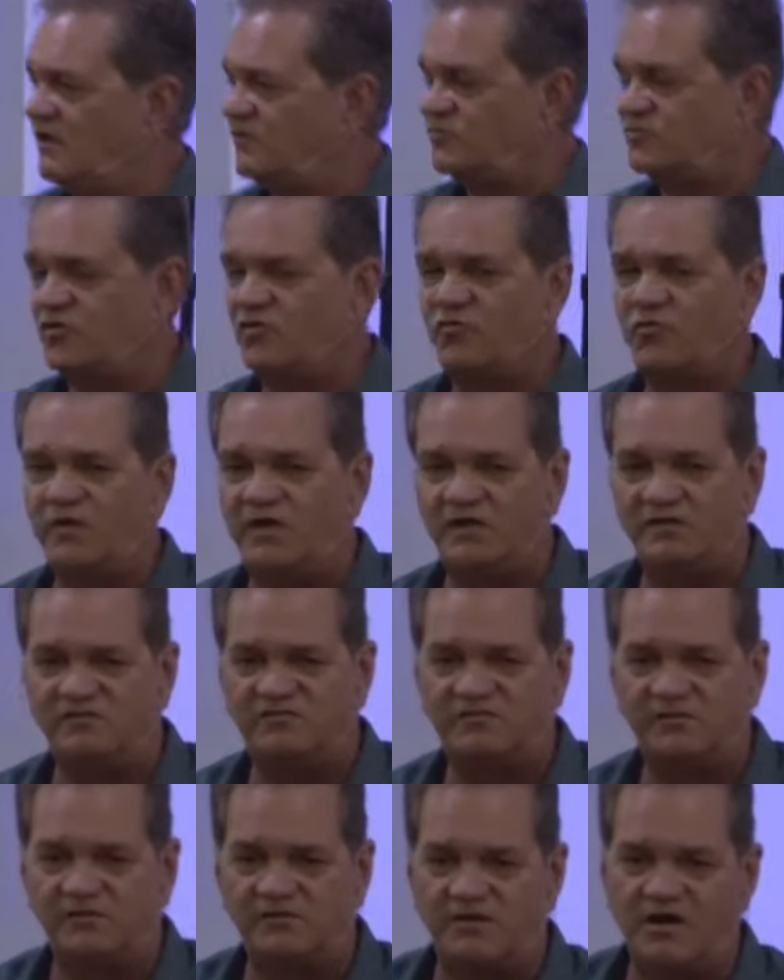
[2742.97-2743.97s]
So if we
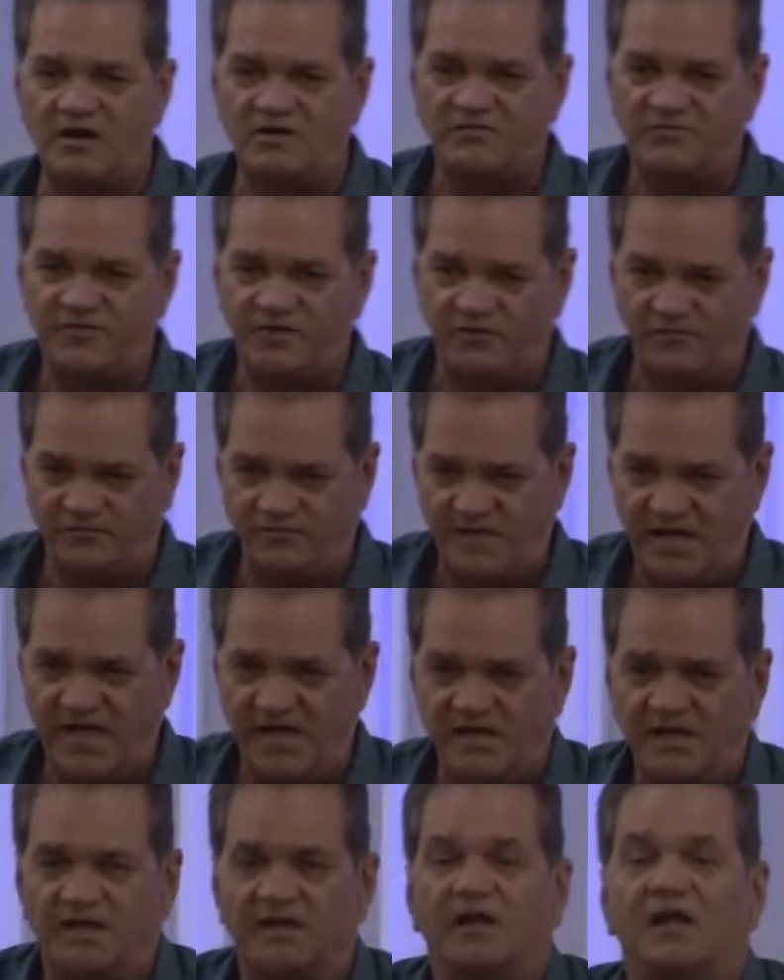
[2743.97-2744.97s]
consider ourselves
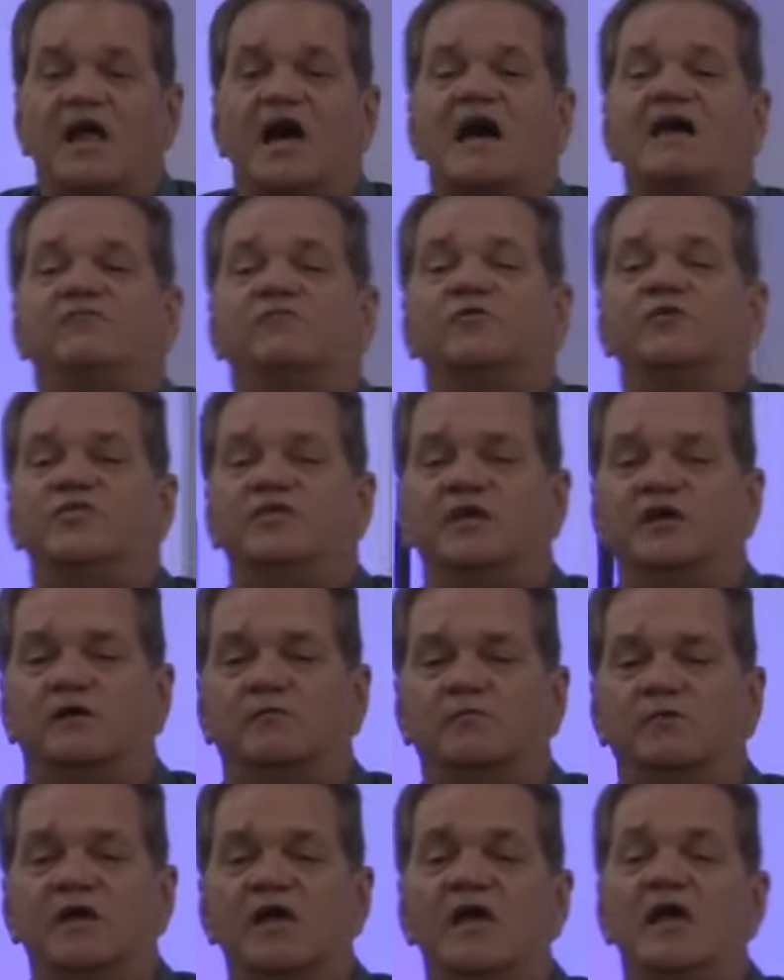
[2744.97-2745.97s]
dead and alive with
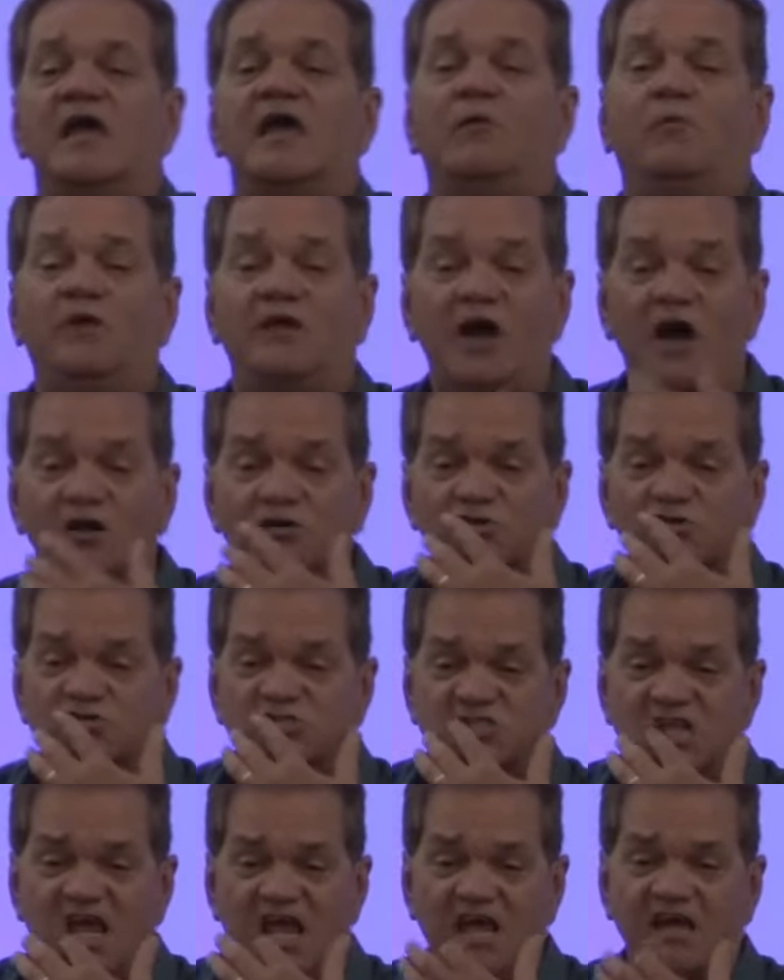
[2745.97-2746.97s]
Him, and we
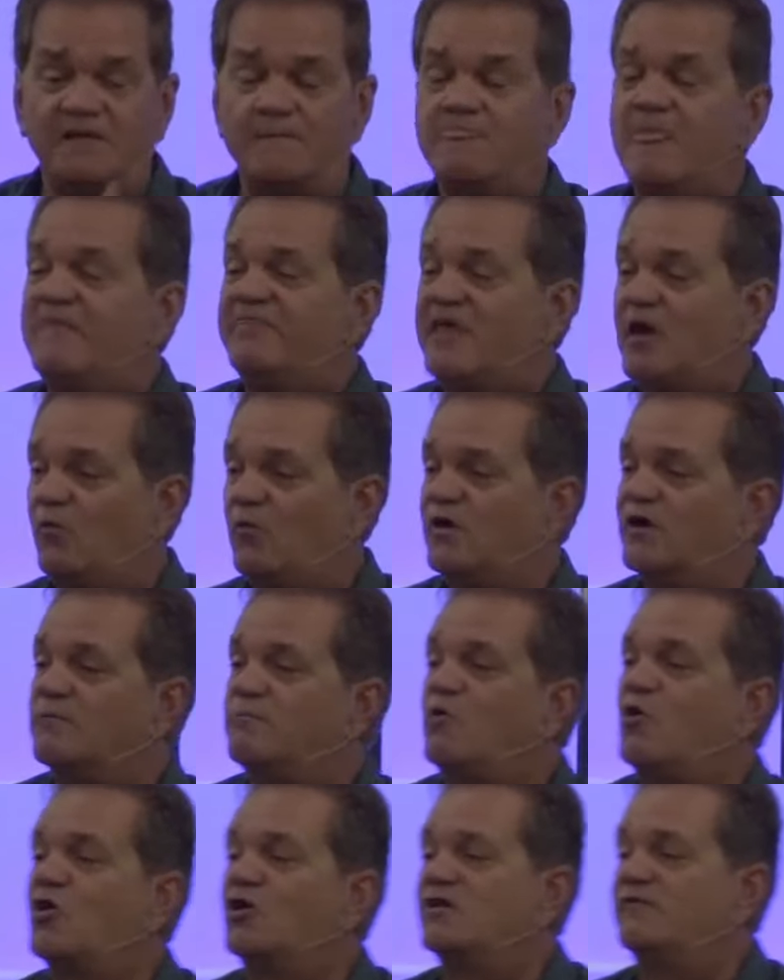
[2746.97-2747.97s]
understand that we're
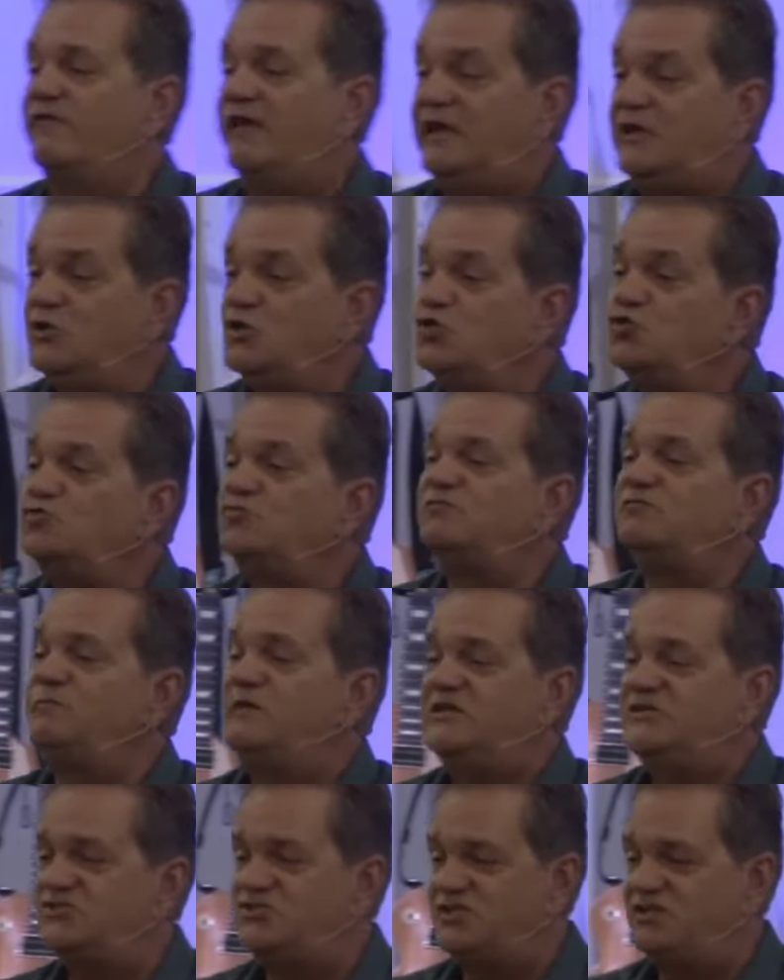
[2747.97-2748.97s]
part of a new
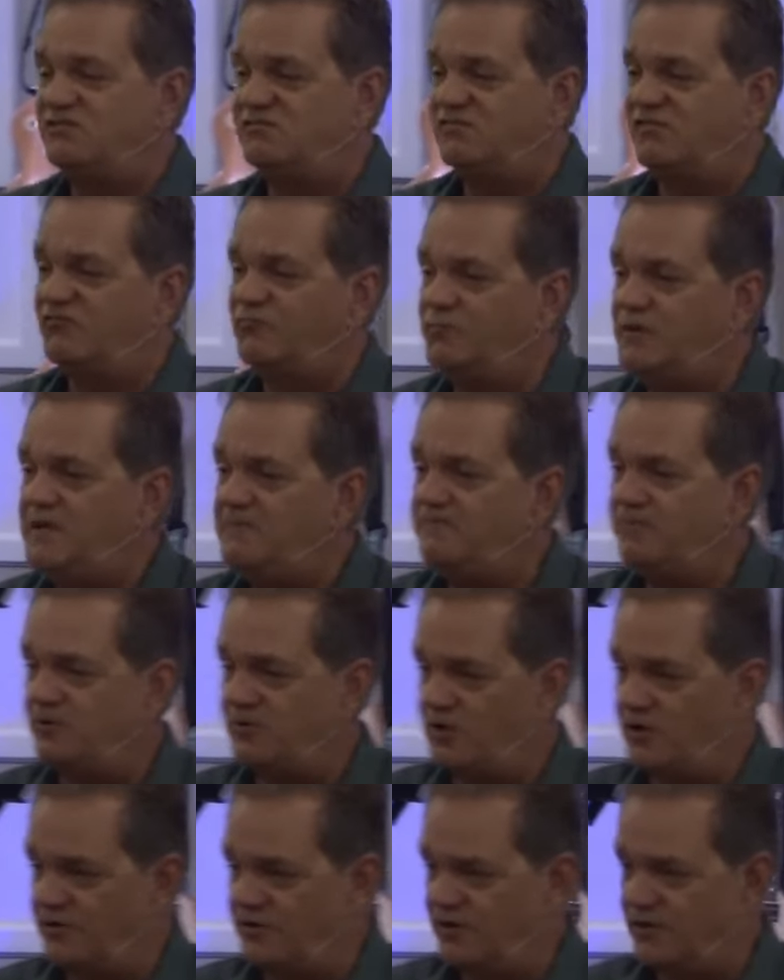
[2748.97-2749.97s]
species of
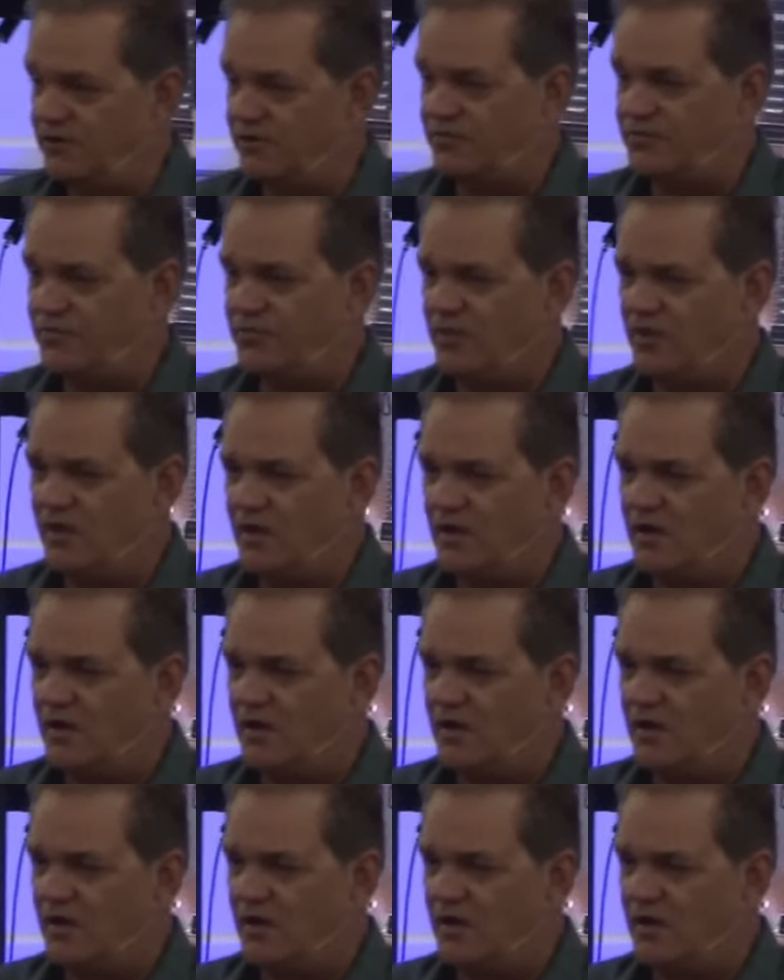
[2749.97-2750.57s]
people on earth,